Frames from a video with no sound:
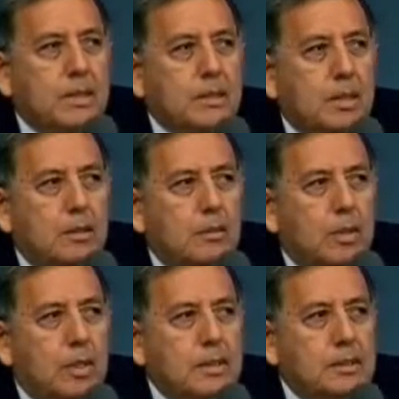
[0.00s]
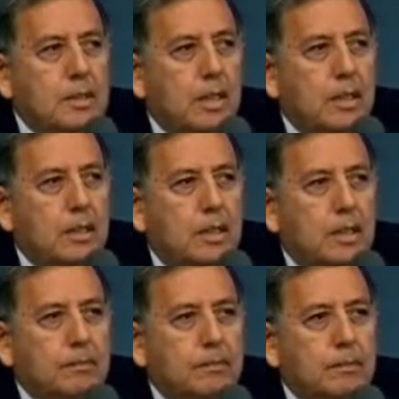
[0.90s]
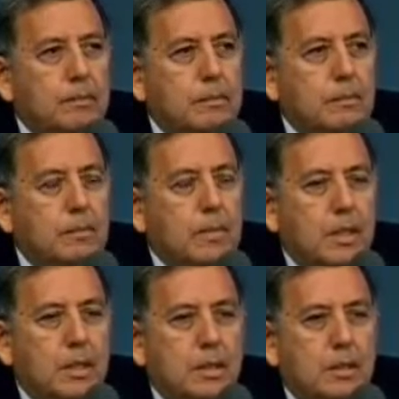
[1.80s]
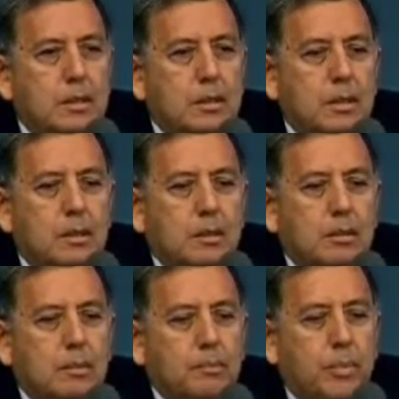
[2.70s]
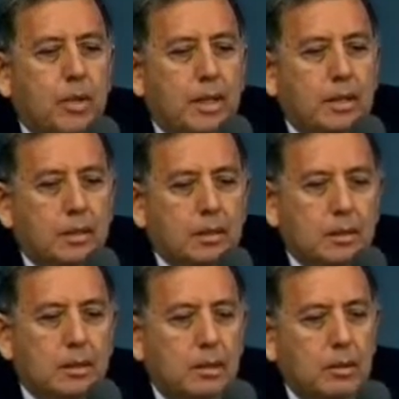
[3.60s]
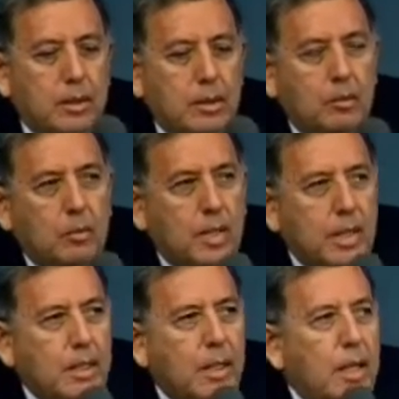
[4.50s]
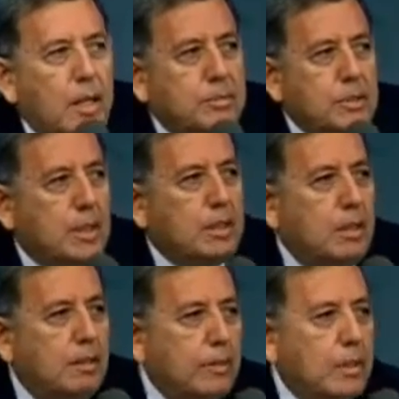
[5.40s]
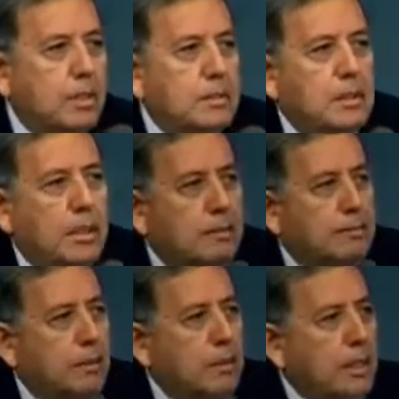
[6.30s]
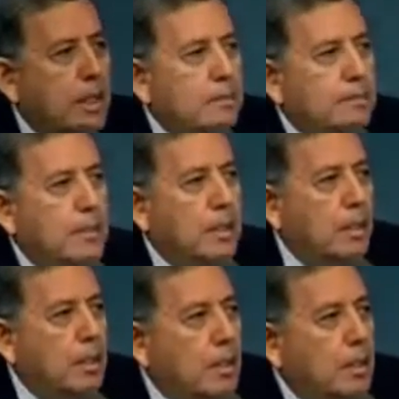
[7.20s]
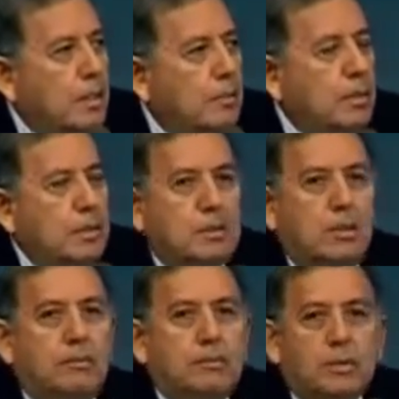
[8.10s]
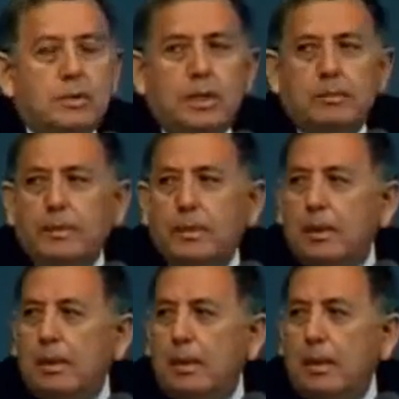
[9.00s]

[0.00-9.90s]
He said there was a bright, glowing red object hovering outside the front gate. It was oval-shaped.